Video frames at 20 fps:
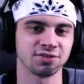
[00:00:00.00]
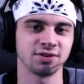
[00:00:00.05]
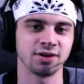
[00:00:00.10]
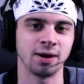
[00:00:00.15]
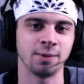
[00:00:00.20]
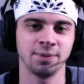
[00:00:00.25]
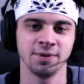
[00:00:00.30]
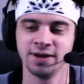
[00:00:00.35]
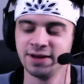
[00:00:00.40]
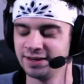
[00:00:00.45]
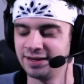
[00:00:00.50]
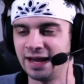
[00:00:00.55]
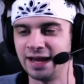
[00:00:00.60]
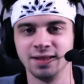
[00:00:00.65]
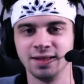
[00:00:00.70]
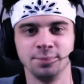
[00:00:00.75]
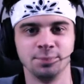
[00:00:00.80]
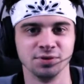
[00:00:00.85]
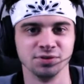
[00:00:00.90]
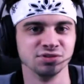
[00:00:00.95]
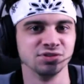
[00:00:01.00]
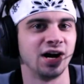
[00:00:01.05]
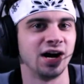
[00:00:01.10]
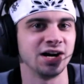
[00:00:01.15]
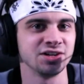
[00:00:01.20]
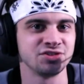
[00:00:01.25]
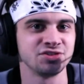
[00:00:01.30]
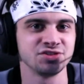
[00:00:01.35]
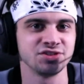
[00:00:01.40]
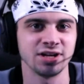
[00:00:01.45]
up. Kalen
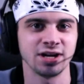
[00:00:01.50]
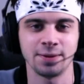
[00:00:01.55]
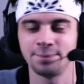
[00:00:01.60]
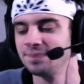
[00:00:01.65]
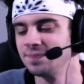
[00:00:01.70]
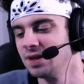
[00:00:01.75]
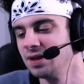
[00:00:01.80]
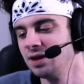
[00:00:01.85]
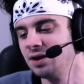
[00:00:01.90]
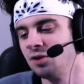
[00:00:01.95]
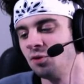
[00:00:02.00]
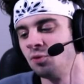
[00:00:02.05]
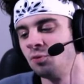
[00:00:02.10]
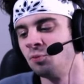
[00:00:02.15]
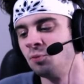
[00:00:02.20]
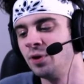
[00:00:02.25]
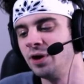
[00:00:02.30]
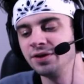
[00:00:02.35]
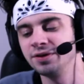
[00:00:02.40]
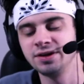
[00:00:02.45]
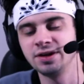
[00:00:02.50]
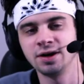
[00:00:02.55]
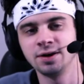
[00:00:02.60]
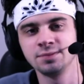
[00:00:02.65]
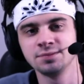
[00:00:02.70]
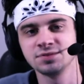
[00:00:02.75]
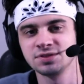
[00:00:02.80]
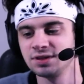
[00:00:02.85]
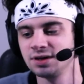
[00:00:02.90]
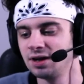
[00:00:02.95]
Ballage is up.
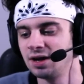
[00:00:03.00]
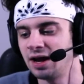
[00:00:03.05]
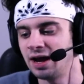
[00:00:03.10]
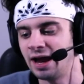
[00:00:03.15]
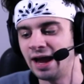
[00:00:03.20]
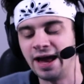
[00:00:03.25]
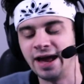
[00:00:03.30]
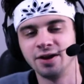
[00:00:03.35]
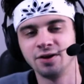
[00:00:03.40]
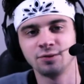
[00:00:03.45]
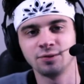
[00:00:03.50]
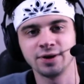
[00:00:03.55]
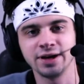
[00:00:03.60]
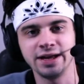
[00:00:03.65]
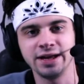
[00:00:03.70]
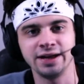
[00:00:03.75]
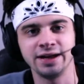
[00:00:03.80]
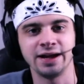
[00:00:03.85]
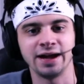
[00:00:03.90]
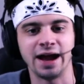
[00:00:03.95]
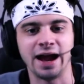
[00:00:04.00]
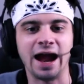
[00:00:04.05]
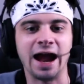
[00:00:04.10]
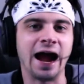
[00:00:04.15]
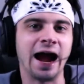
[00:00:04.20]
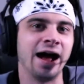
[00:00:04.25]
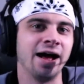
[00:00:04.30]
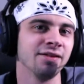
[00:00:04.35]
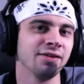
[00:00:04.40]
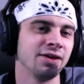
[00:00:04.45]
Williams, Henry,
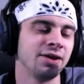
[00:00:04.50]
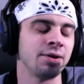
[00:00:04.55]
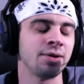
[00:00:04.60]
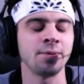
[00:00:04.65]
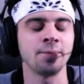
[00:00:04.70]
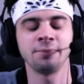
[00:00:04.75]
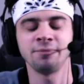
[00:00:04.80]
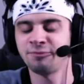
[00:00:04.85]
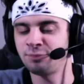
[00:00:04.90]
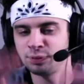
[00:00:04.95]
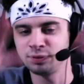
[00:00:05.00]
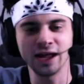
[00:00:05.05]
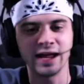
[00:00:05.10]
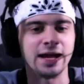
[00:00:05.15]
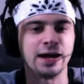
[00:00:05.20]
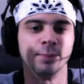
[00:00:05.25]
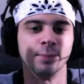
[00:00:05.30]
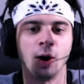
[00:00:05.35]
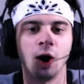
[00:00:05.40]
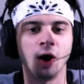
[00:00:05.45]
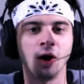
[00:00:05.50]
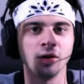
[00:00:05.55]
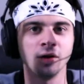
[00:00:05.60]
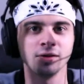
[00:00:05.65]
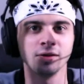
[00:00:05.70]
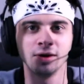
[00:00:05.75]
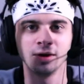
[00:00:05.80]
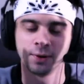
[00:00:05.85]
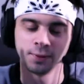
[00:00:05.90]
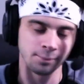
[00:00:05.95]
Allen, play them
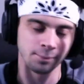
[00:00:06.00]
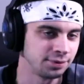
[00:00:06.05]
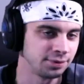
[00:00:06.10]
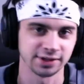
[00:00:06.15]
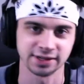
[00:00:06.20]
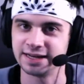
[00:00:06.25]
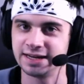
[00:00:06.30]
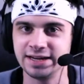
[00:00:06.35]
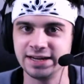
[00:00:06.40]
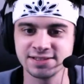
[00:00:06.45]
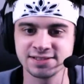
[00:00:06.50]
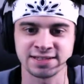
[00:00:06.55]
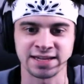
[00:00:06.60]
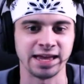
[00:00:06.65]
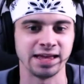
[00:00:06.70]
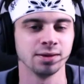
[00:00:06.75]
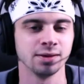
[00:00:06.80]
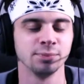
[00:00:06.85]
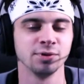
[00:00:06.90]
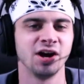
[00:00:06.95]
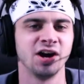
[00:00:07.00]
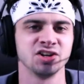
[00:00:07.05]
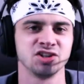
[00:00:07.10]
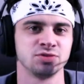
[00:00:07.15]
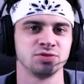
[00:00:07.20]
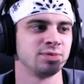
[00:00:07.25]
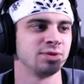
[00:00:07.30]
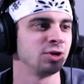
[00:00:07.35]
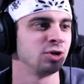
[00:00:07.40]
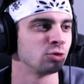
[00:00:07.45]
all, please. Kalen Ballage has
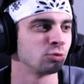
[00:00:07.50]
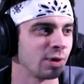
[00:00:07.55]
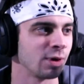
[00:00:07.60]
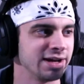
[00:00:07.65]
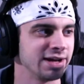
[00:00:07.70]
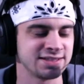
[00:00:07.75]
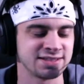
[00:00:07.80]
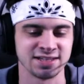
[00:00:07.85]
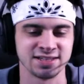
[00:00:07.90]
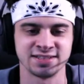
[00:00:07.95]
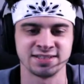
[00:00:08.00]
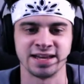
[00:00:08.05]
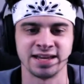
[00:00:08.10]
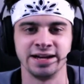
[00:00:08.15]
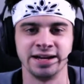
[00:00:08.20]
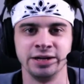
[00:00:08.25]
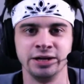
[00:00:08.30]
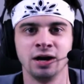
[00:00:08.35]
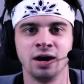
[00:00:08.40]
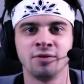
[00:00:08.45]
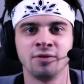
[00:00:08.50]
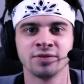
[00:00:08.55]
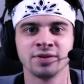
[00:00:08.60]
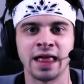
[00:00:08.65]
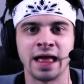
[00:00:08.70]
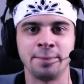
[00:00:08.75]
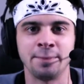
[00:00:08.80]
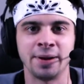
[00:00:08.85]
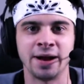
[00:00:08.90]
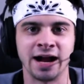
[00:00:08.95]
been great since taking over
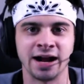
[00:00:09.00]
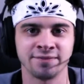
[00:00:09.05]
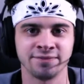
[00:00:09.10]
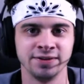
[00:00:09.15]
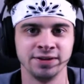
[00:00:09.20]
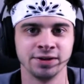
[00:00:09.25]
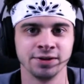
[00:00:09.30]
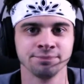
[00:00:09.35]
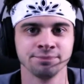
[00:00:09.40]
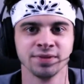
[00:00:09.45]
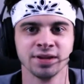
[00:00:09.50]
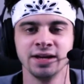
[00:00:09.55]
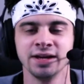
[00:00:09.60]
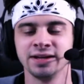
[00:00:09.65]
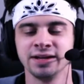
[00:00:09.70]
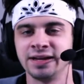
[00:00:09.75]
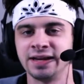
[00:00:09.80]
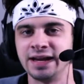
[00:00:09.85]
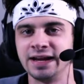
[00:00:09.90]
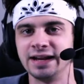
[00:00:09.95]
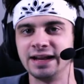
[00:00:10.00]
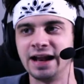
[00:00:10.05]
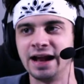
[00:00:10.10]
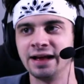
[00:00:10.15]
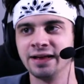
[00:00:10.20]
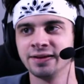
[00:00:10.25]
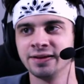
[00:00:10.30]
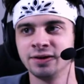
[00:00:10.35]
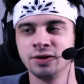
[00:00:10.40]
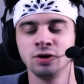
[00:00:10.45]
that backfield. Keenan
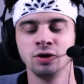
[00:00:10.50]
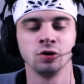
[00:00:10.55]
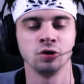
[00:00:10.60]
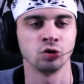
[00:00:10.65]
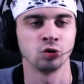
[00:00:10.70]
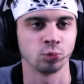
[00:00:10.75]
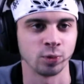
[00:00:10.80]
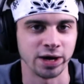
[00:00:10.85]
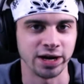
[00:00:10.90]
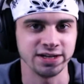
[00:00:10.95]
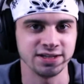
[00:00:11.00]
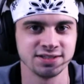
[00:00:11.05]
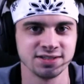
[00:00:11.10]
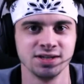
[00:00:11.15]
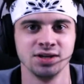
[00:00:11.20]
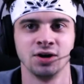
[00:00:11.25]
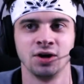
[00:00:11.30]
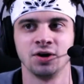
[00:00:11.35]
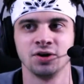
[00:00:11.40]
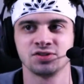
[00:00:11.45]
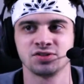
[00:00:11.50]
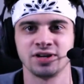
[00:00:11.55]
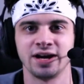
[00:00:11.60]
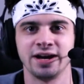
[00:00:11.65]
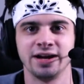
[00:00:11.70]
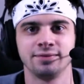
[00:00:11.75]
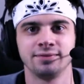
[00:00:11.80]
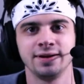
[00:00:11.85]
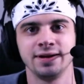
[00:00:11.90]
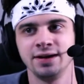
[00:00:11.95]
Allen, great. Hunter
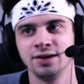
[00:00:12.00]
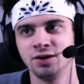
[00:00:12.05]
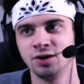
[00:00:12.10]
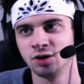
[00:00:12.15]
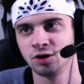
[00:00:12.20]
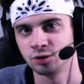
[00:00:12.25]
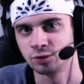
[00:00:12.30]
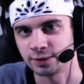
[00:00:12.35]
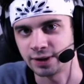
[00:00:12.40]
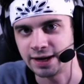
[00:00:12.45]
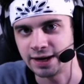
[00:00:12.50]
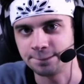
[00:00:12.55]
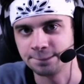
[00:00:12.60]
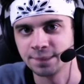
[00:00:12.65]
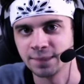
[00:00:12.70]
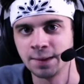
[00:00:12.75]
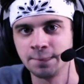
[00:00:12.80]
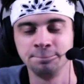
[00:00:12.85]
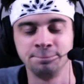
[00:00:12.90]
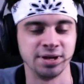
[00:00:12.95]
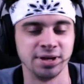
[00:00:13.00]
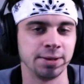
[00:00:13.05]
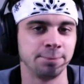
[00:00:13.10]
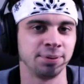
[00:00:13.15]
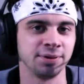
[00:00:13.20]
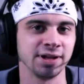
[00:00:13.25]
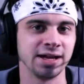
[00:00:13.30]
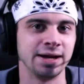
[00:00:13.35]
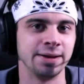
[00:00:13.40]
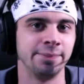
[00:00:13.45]
Henry, great. Big
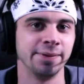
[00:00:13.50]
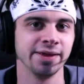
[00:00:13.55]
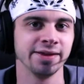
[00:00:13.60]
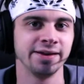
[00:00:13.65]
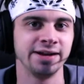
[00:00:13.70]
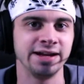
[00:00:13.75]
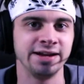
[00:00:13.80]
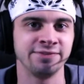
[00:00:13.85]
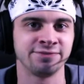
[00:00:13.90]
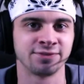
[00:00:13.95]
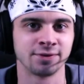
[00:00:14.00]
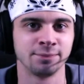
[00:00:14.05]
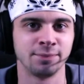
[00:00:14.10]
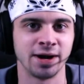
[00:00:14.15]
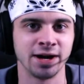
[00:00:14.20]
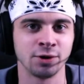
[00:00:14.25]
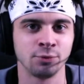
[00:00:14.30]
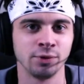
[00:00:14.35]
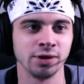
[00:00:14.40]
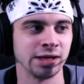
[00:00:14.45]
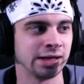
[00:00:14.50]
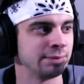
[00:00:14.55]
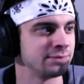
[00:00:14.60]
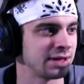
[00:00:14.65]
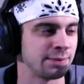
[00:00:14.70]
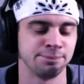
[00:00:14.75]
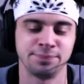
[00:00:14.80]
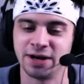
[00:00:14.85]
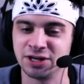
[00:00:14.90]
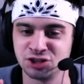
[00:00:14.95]
playability for Mike Williams. I
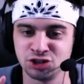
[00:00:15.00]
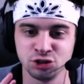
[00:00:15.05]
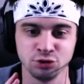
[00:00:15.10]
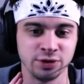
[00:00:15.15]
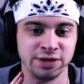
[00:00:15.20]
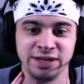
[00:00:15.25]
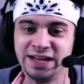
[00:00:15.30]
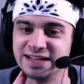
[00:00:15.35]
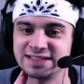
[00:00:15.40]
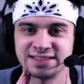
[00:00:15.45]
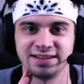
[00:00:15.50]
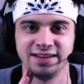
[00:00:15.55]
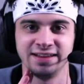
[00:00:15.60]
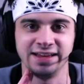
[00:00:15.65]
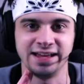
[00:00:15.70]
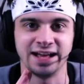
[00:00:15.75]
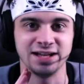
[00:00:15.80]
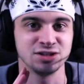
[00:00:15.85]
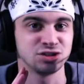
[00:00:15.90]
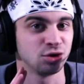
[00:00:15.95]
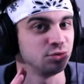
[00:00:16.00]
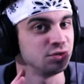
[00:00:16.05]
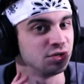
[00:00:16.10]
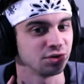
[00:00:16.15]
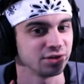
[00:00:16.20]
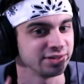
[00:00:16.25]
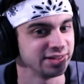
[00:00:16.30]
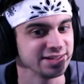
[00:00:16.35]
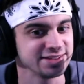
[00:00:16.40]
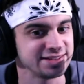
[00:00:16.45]
bet you he gets into the end zone
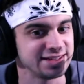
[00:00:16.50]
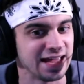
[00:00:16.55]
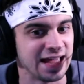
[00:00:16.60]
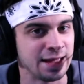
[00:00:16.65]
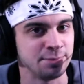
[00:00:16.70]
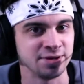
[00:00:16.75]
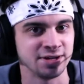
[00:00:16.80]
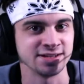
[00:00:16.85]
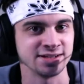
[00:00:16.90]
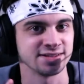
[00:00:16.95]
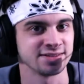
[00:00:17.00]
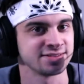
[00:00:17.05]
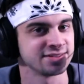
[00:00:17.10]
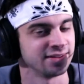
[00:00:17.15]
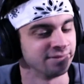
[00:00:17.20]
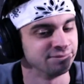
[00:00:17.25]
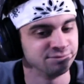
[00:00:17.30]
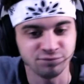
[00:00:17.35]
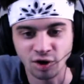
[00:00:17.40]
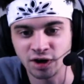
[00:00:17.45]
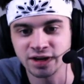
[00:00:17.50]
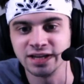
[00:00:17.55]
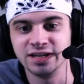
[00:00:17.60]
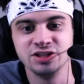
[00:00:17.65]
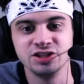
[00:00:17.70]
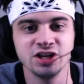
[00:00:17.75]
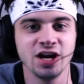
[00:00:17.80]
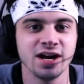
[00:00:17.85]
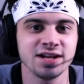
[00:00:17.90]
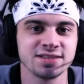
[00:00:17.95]
during this game because it's the fucking
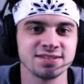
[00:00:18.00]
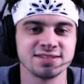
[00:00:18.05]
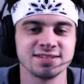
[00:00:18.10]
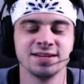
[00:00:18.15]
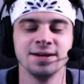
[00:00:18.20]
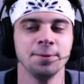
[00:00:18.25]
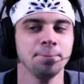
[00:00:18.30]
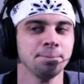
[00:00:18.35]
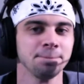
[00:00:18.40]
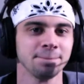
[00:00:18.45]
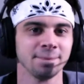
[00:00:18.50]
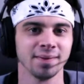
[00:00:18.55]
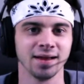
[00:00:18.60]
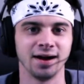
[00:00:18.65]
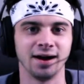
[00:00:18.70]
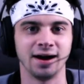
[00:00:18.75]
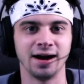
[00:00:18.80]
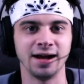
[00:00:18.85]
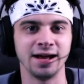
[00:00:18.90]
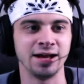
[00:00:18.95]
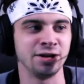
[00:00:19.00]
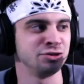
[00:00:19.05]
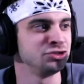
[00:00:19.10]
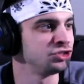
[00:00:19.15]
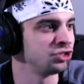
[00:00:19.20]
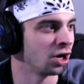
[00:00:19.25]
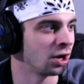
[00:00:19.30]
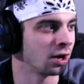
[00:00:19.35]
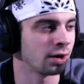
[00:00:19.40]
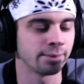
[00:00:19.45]
Jets.
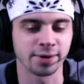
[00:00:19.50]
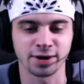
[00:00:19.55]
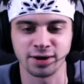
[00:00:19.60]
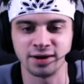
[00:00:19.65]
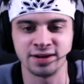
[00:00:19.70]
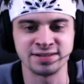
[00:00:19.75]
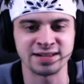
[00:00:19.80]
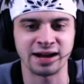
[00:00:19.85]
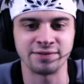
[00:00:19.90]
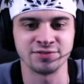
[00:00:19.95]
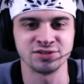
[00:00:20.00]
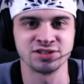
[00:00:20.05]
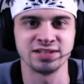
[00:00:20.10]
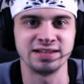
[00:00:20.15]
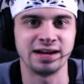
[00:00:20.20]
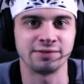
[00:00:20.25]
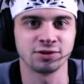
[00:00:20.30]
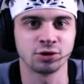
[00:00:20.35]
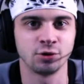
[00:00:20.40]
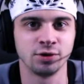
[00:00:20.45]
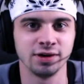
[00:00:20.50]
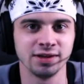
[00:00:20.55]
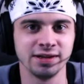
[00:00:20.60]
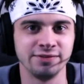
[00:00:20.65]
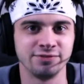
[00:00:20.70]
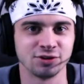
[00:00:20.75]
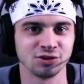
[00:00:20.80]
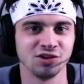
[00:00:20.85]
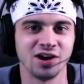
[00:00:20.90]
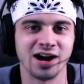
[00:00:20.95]
And Herbert is obviously never going to
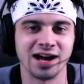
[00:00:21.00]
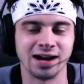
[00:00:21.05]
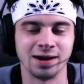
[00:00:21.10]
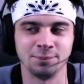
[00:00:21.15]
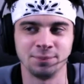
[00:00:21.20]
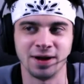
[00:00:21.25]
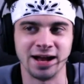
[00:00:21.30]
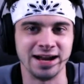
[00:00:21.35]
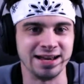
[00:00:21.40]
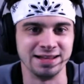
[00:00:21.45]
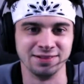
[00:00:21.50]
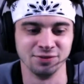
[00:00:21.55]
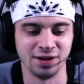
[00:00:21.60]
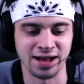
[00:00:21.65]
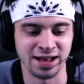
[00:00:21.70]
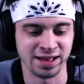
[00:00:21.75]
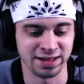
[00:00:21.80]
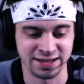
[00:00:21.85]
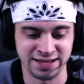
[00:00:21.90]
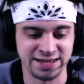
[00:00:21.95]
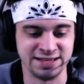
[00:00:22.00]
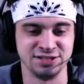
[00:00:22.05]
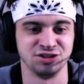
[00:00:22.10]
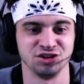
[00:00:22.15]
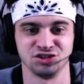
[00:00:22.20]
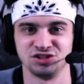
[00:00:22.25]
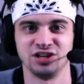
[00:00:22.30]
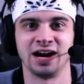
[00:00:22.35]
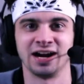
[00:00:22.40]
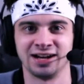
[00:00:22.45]
leave your lineup, and he's
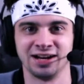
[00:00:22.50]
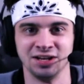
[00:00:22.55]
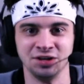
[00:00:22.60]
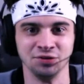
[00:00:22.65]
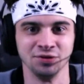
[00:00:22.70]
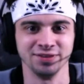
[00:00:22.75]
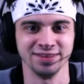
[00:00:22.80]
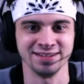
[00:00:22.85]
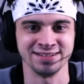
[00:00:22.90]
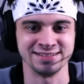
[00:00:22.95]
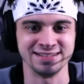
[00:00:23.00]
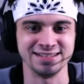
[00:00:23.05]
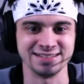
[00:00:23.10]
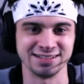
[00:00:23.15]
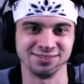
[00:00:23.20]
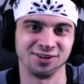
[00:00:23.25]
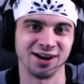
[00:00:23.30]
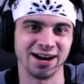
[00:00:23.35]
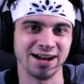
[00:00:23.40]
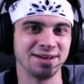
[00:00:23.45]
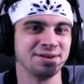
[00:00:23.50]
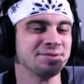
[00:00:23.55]
just not going to do it this season, right?